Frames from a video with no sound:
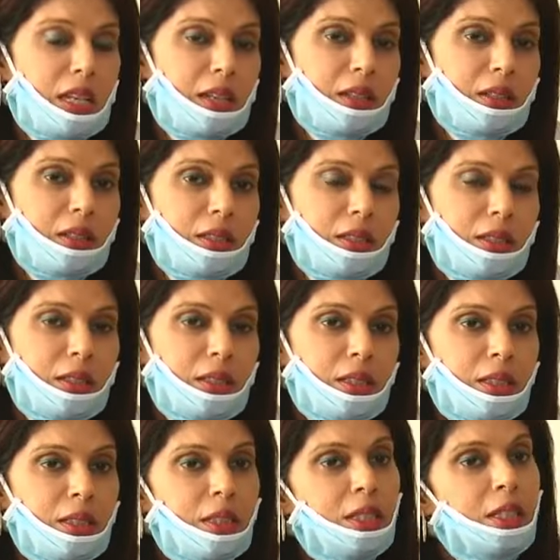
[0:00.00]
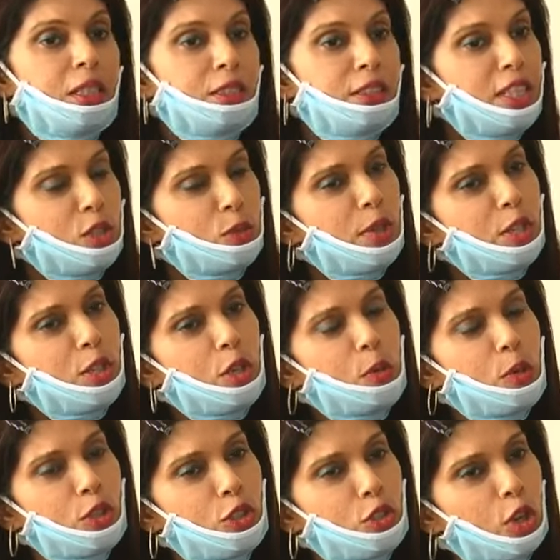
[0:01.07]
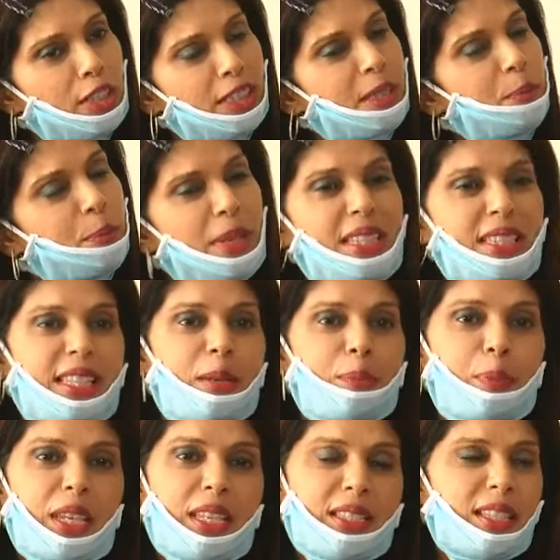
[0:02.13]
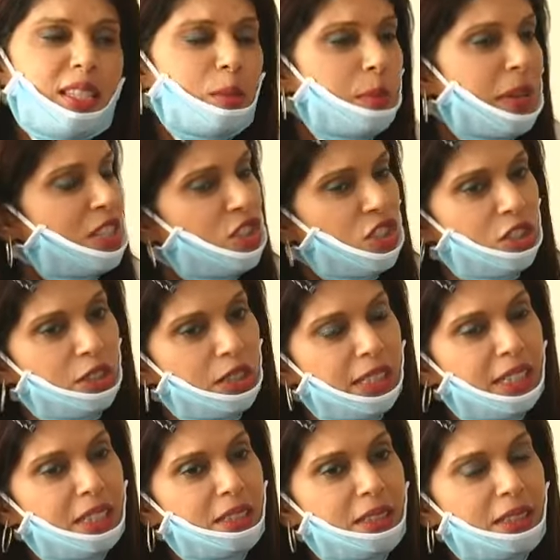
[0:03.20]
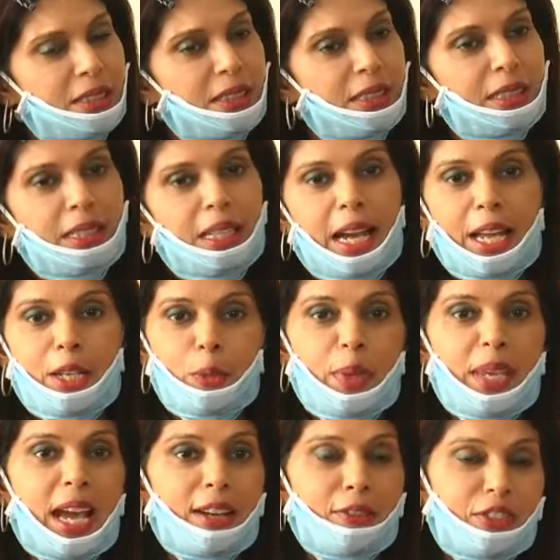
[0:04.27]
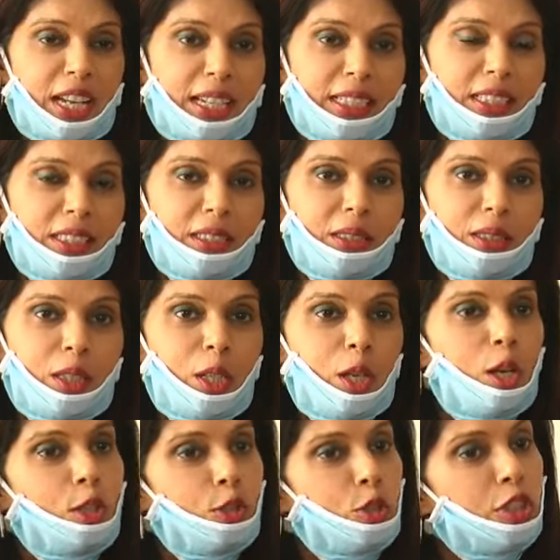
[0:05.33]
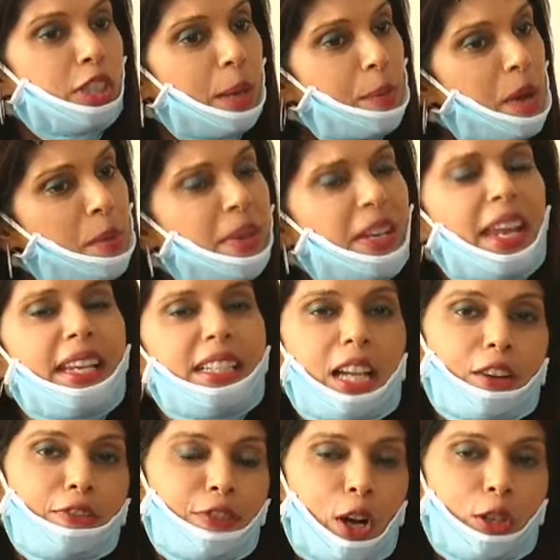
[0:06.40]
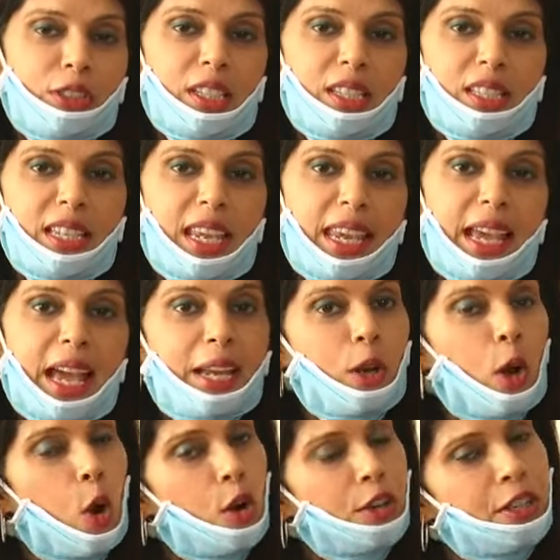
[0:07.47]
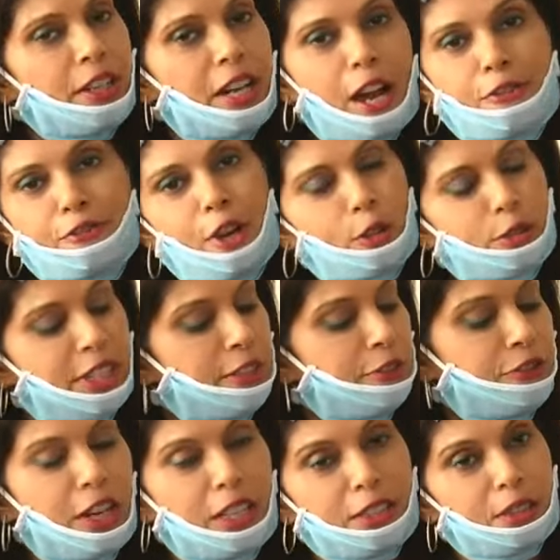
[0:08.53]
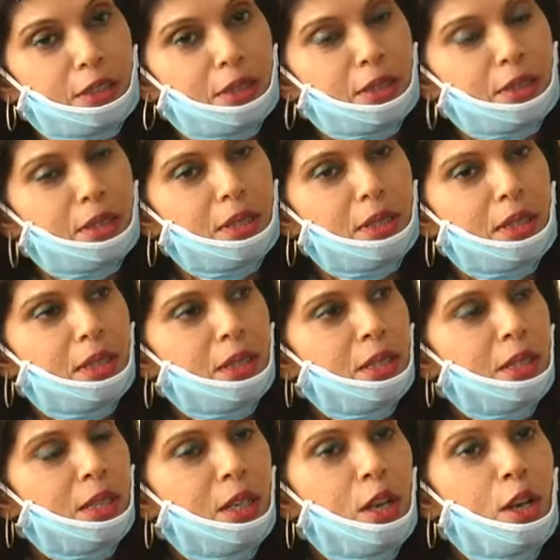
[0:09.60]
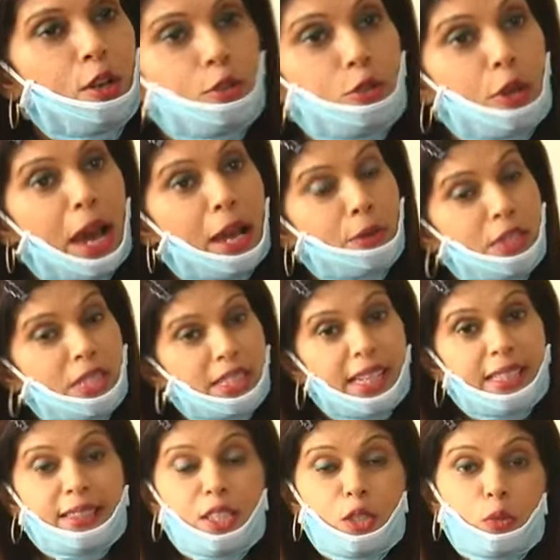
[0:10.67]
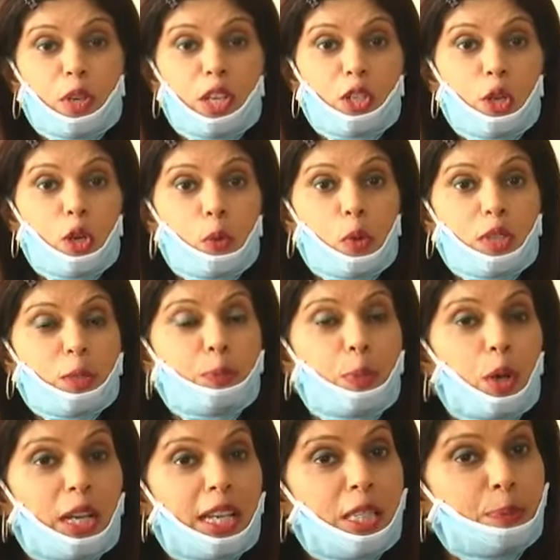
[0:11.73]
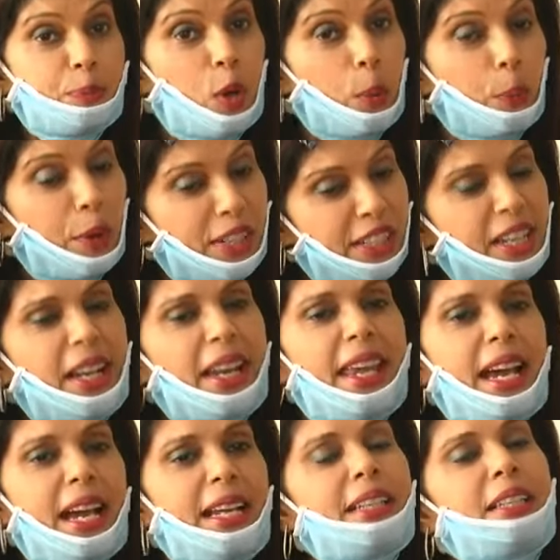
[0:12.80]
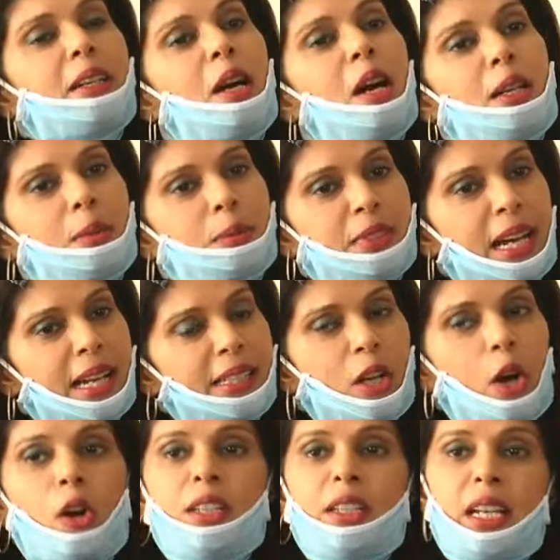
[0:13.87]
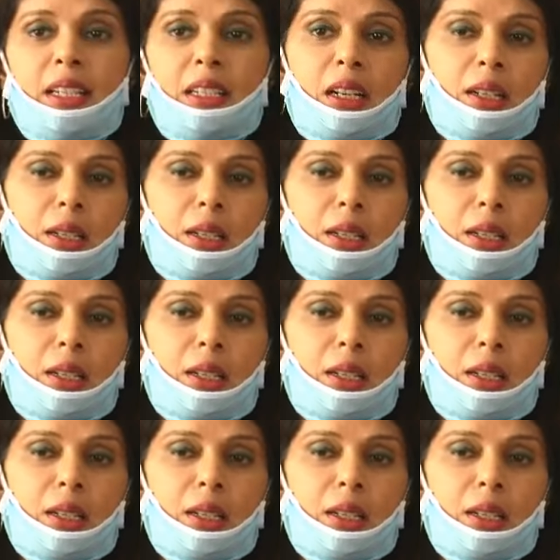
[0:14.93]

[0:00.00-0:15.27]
Day. This video was shot in bits and pieces much earlier, and we have done it to commemorate our Founders Day and honor our founding fathers. So I would say this video is purportedly and done on an